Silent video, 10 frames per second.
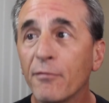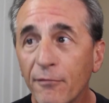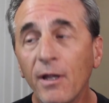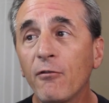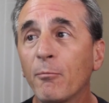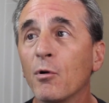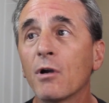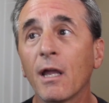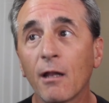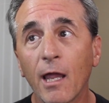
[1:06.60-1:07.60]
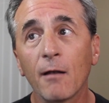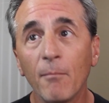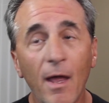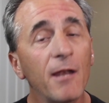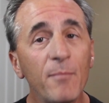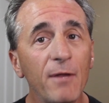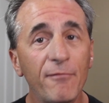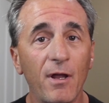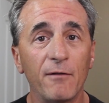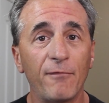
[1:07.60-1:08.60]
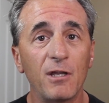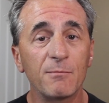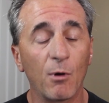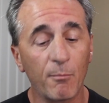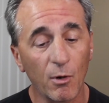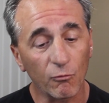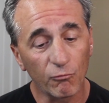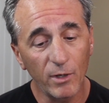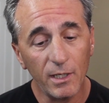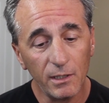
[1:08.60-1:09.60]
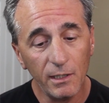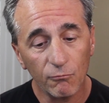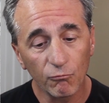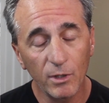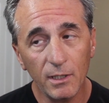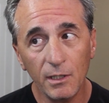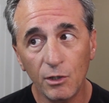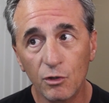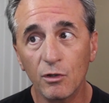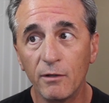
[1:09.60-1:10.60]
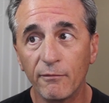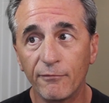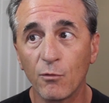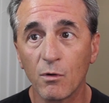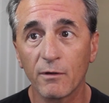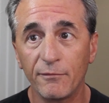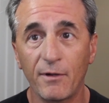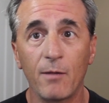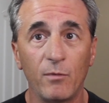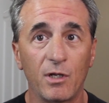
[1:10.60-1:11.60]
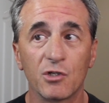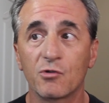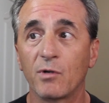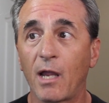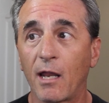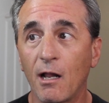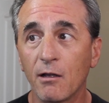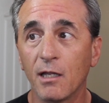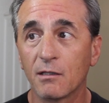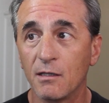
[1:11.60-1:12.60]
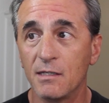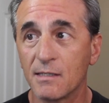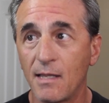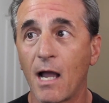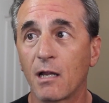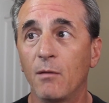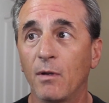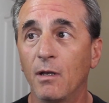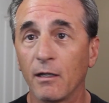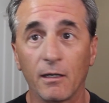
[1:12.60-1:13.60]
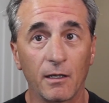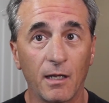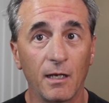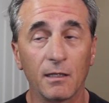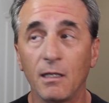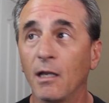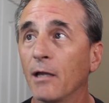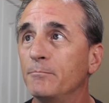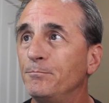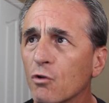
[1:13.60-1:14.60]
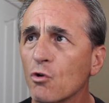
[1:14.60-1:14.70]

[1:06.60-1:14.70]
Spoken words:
Facebook. And again, I'm not a big fan of Facebook, but really, really good for family history. And I'll get to this document again at the end.